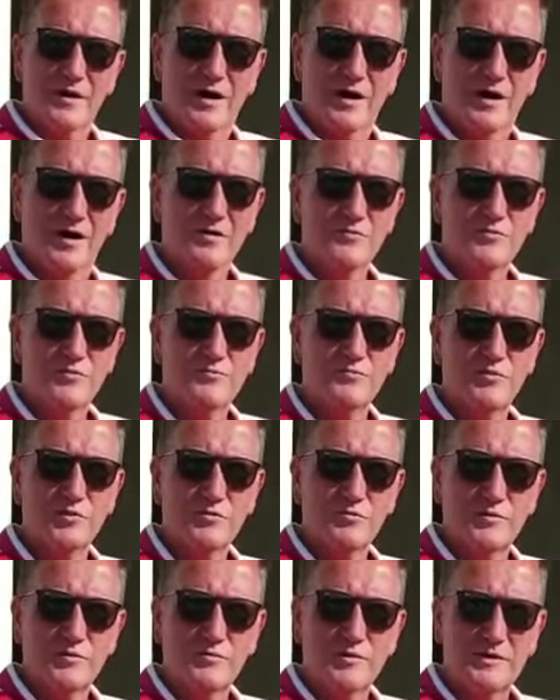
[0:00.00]
I would
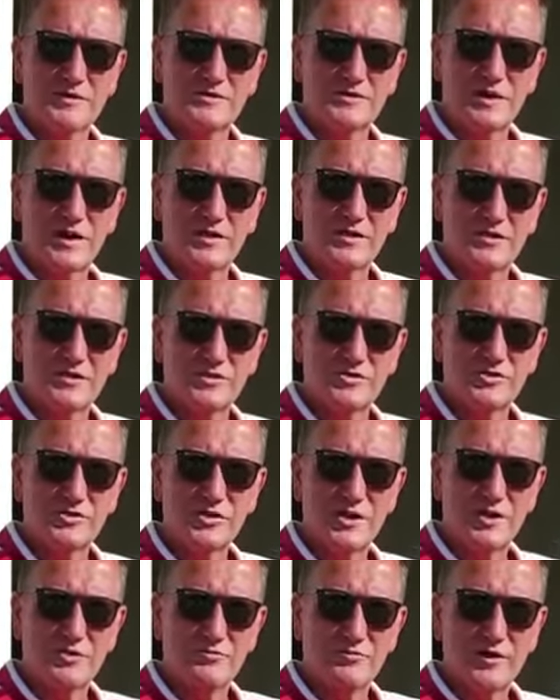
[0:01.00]
probably say
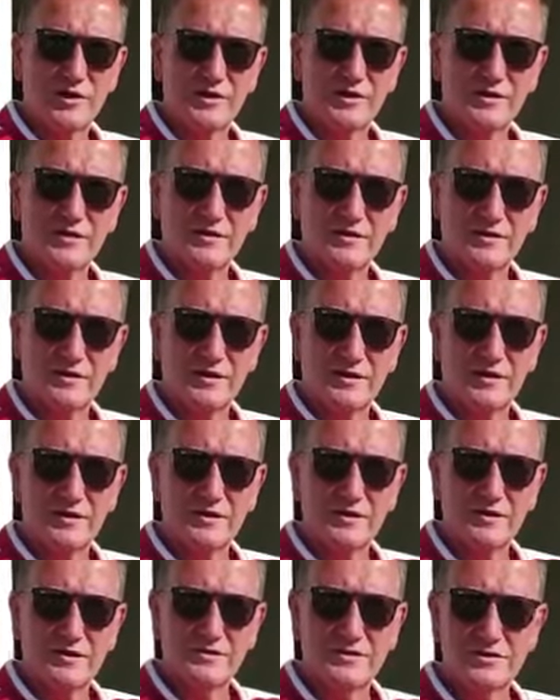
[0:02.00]
Koscielny,
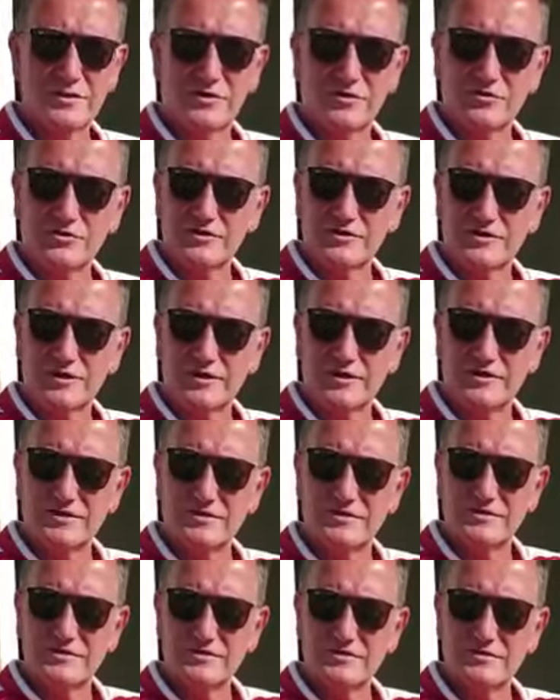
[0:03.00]

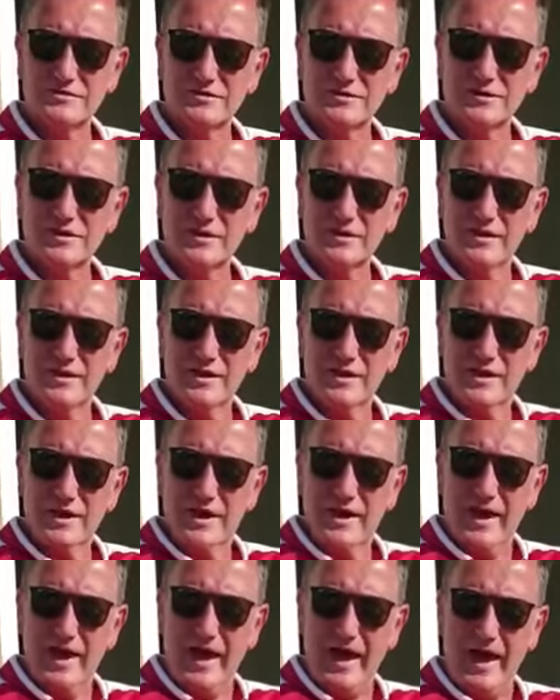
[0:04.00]
Socrates,
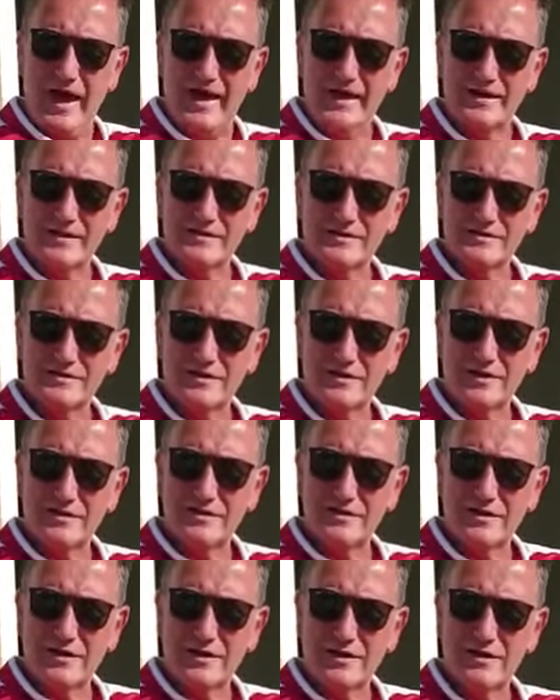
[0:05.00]
and
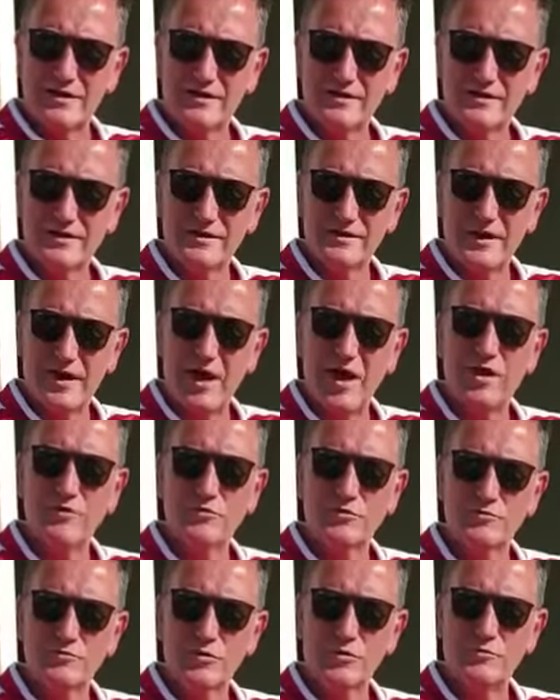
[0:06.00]
I
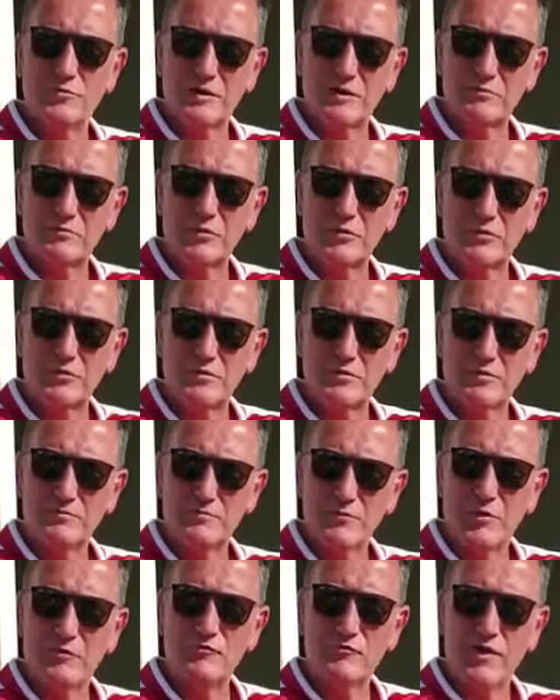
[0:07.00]
would probably put
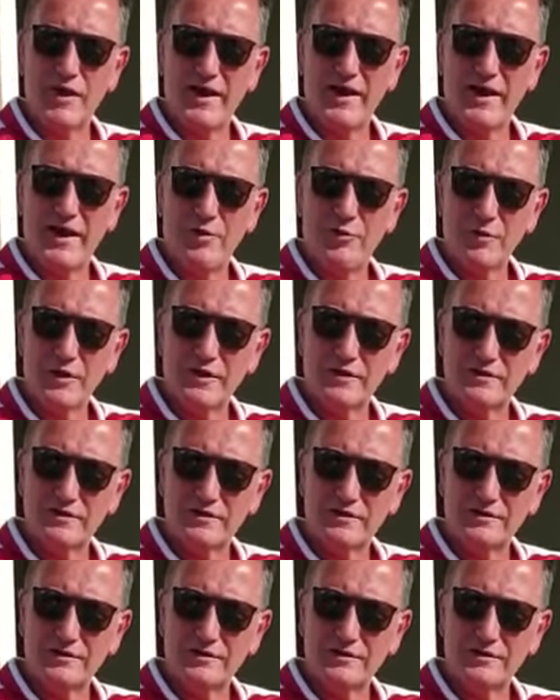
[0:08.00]
Monreal in,